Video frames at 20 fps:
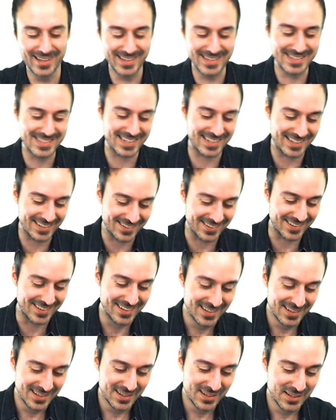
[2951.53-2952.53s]
it's a good one
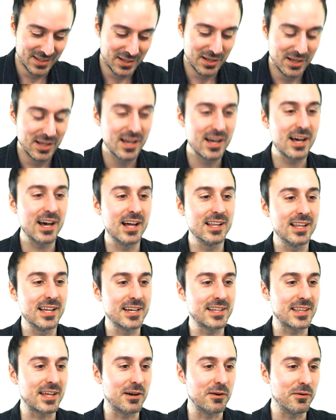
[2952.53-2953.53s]
I like
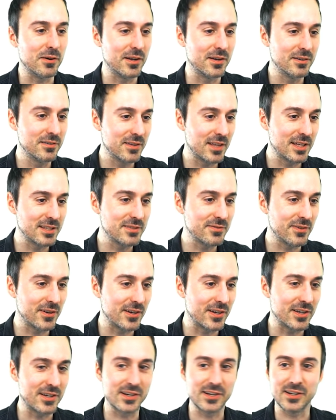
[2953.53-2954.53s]
that one. That's
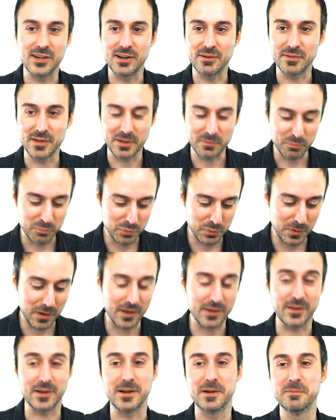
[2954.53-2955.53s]
very good, Ahmed.
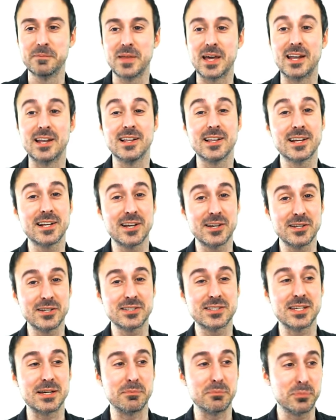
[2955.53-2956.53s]
Brother. And I like how you
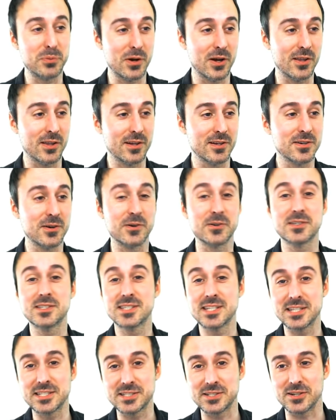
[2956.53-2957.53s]
say brother or
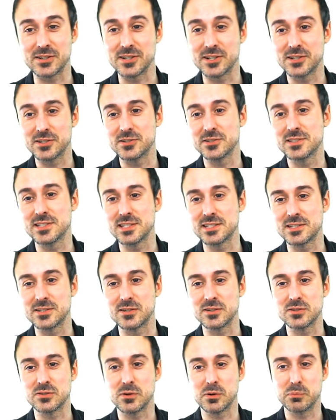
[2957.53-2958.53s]
sister. You can do sister
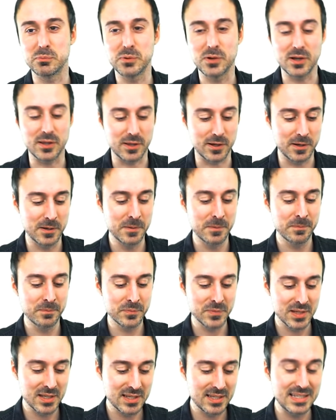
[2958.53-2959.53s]
as well. Brother.
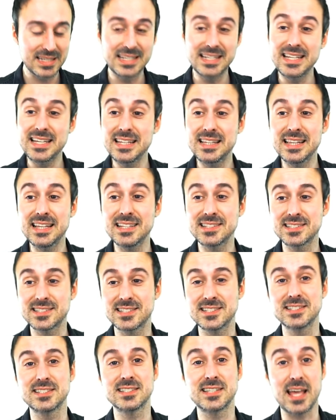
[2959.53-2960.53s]
Needless
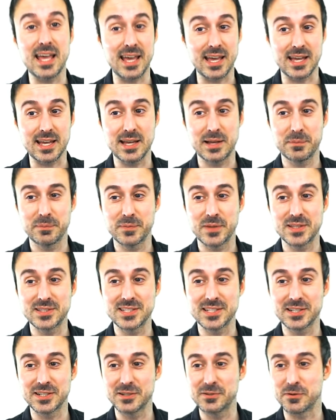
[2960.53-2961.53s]
to say. That's a
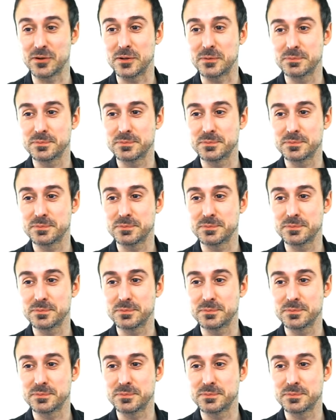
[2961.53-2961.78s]
good one.